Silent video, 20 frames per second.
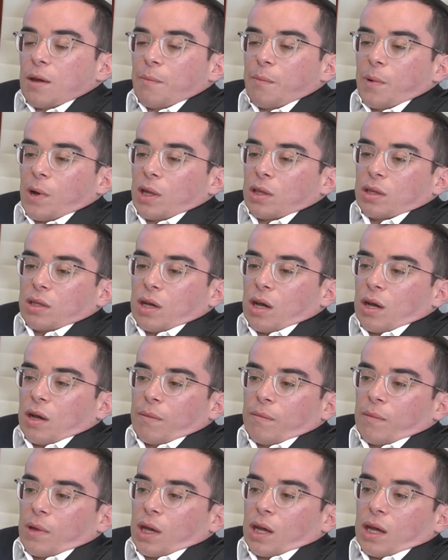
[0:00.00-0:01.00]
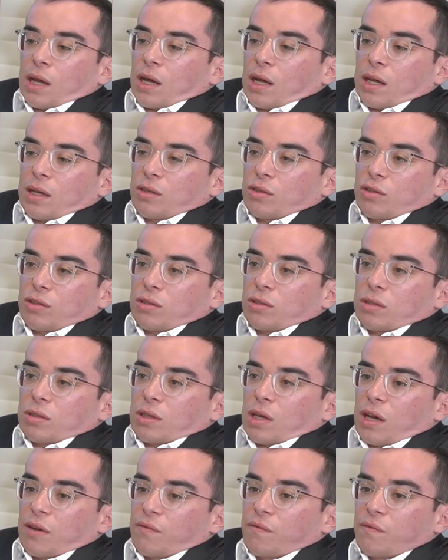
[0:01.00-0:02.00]
but
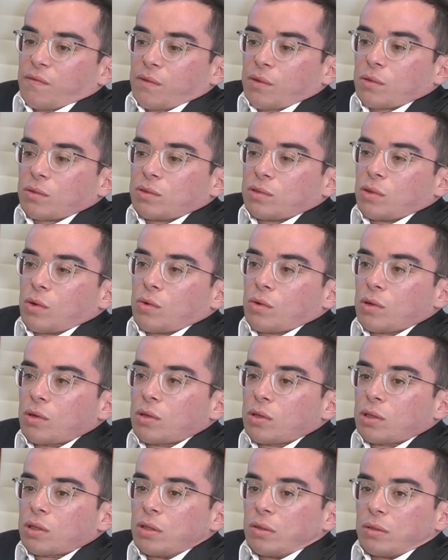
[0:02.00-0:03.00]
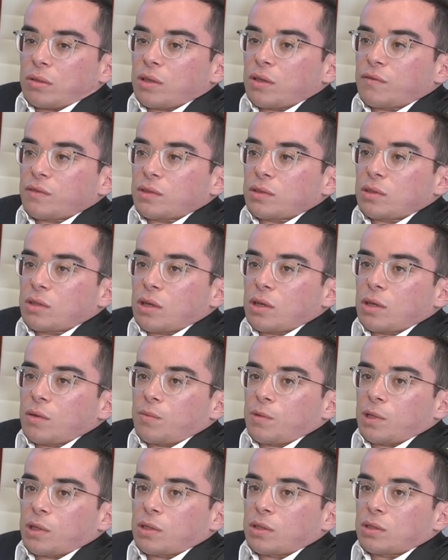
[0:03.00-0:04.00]
I feel so good giving tzedakah
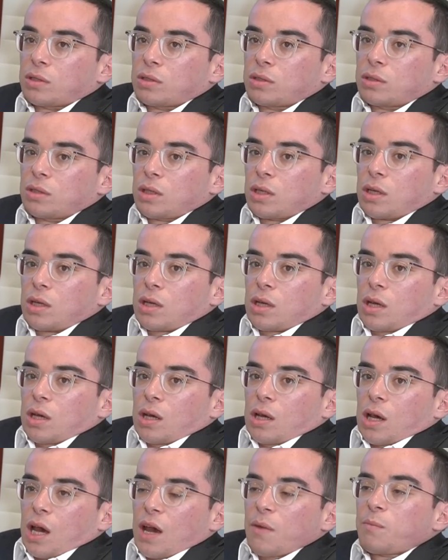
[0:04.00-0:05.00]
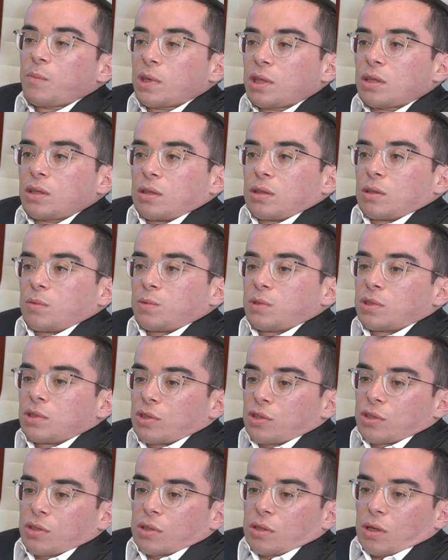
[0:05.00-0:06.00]
because I've been in the
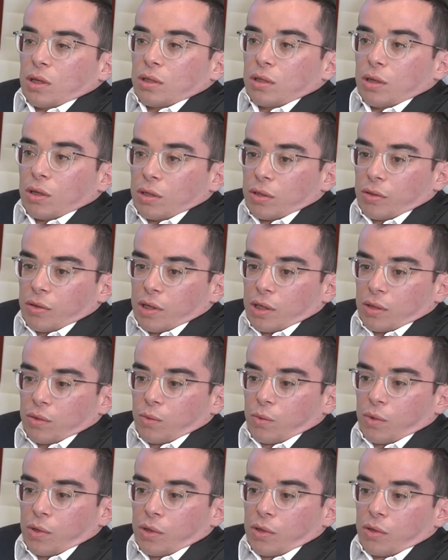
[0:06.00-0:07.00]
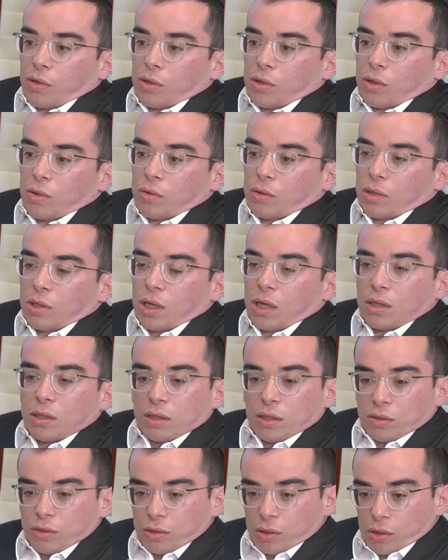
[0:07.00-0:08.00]
position on the other end where, not
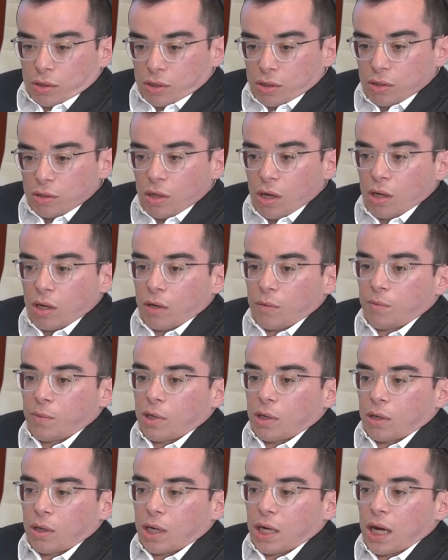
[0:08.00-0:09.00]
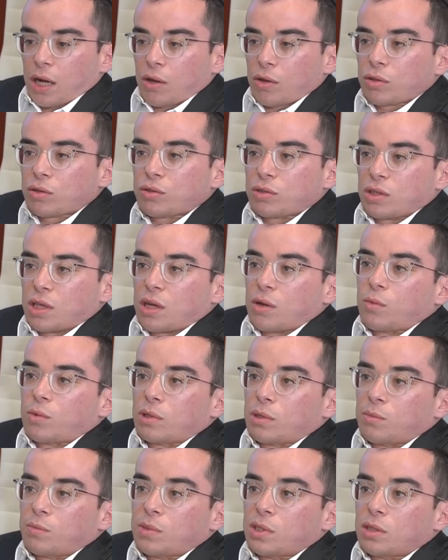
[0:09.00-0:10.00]
necessarily tzedakah, but like I understand
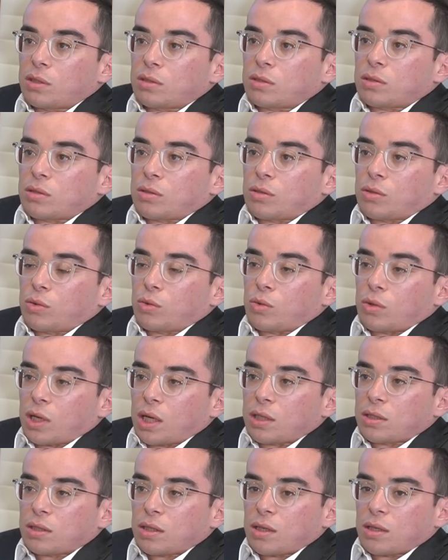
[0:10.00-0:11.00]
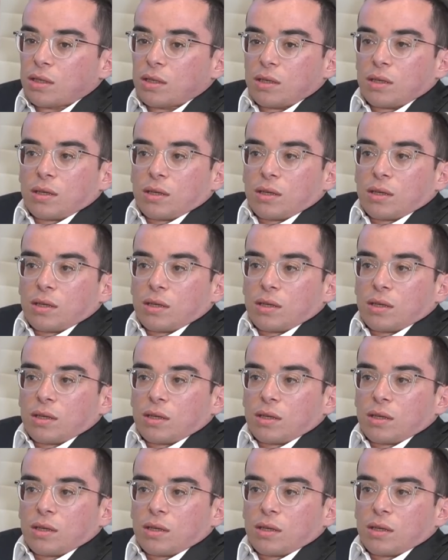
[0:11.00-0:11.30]
what it means to do chesed.